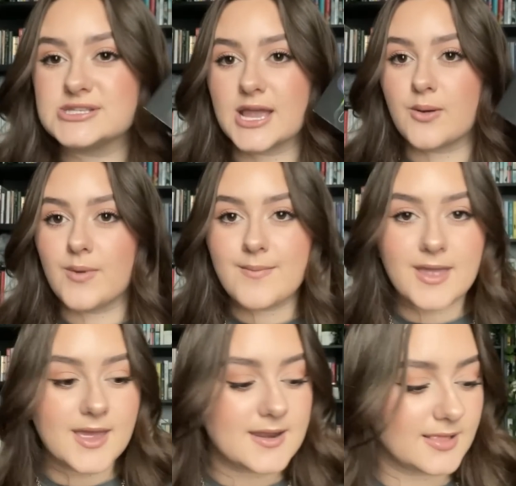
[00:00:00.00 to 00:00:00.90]
like
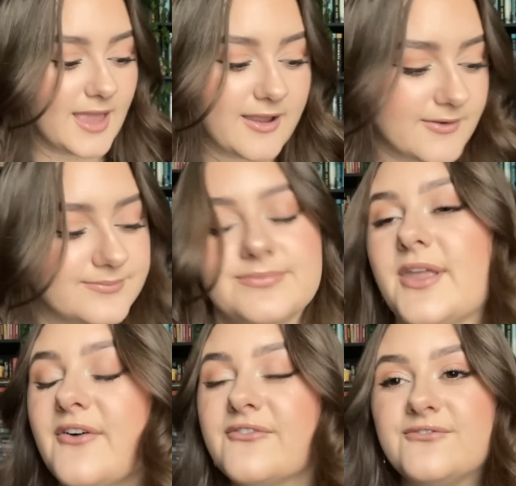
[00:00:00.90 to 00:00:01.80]
women like
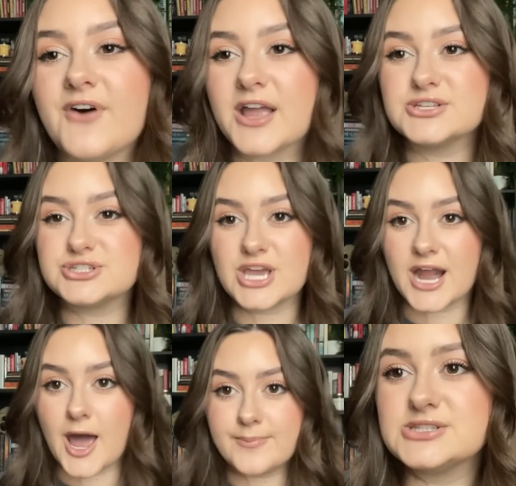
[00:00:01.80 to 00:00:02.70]
fucking shit up.